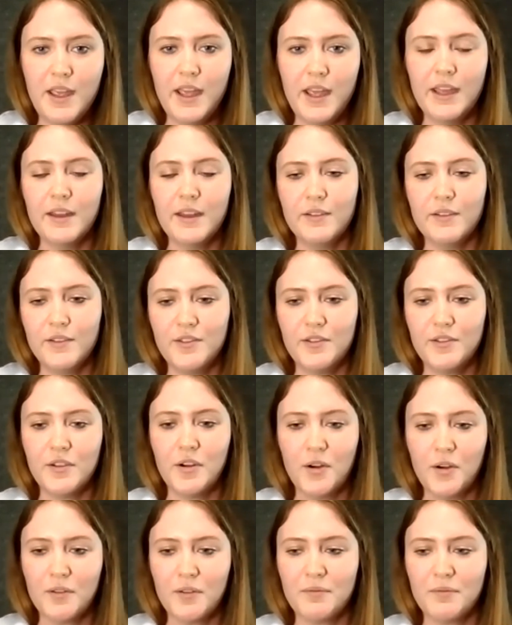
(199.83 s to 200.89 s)
and
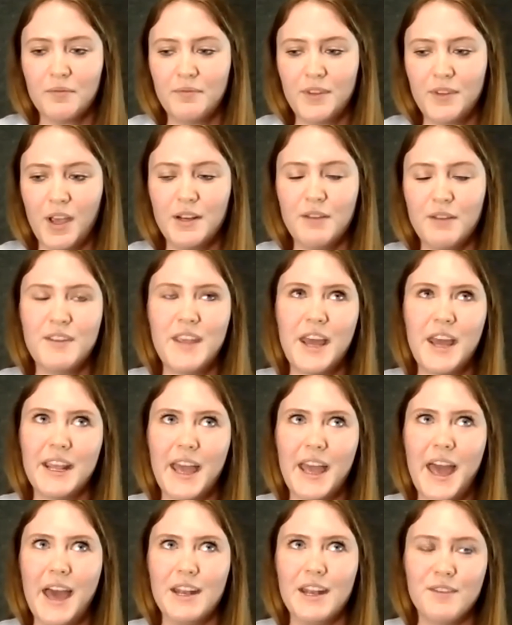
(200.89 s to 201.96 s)
are kind of getting
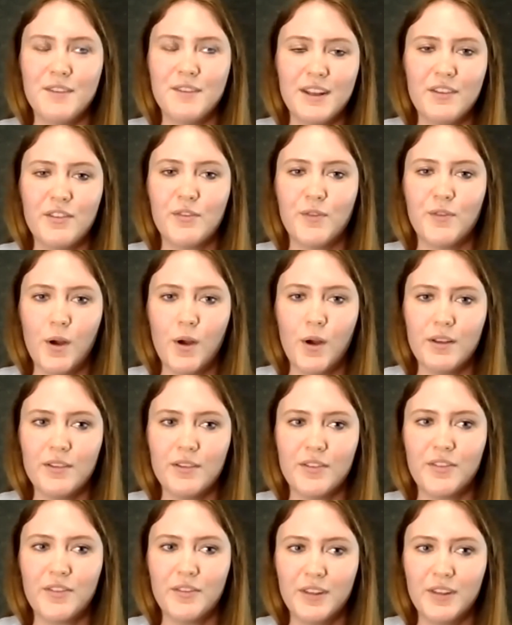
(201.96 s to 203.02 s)
ahead of it as far
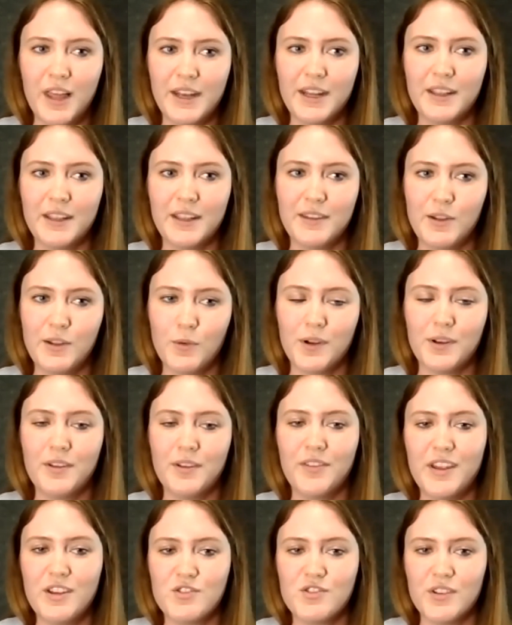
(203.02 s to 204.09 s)
as letting the
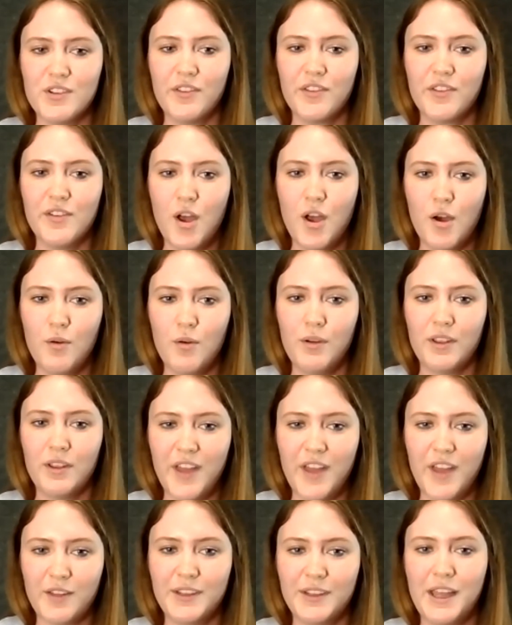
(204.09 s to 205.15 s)
organizations know
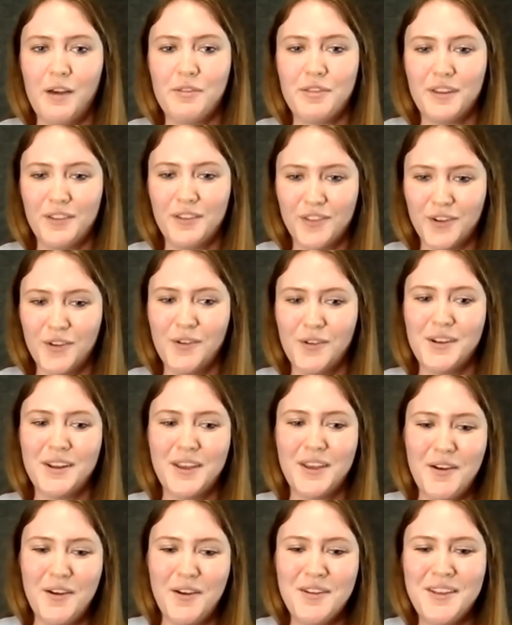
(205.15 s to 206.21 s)
exactly how things are going to
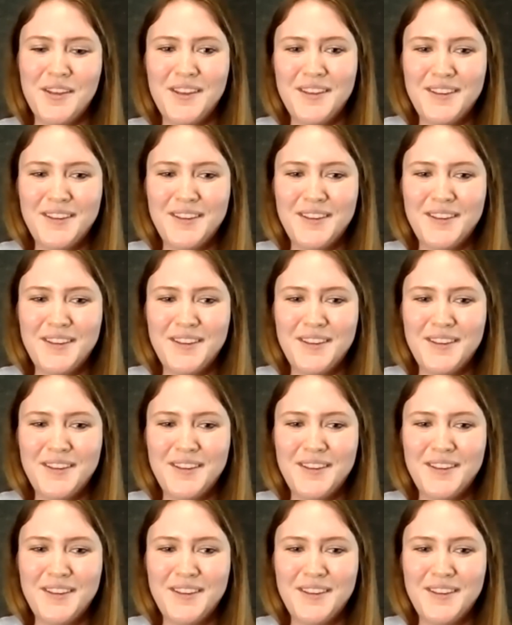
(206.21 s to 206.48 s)
go.